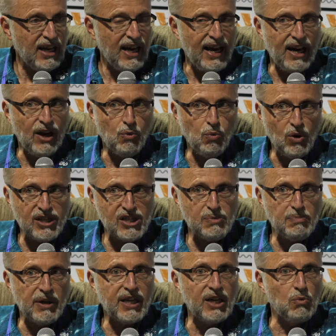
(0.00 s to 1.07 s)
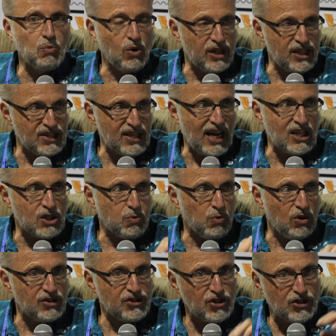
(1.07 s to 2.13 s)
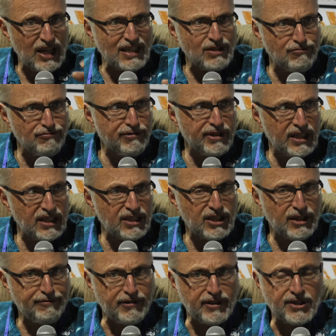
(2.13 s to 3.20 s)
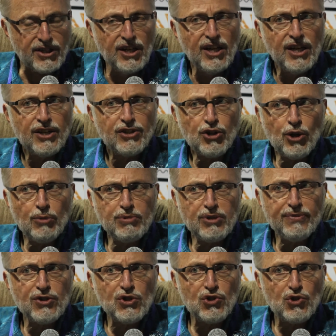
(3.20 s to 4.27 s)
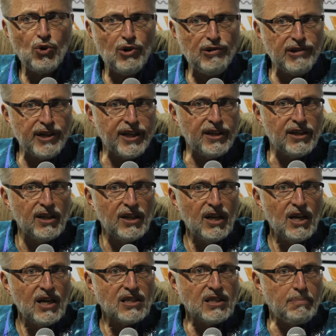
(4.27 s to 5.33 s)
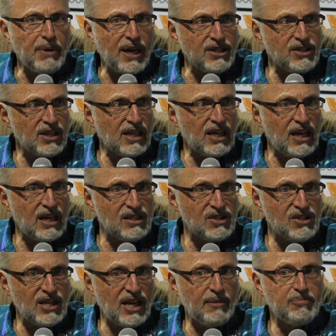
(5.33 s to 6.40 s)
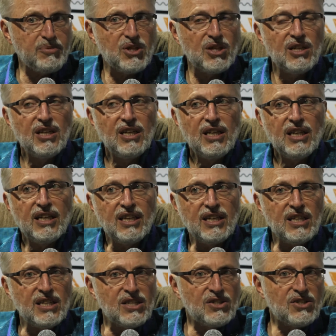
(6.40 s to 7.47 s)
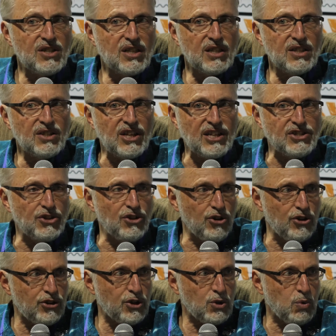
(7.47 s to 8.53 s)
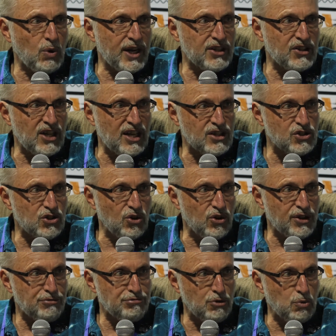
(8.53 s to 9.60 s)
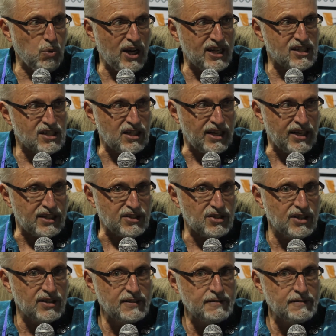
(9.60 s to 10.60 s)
One is Mickey, one is Oswald. So that's really different. In terms of story, the basic concept is there's an earthquake that has gone through Wasteland.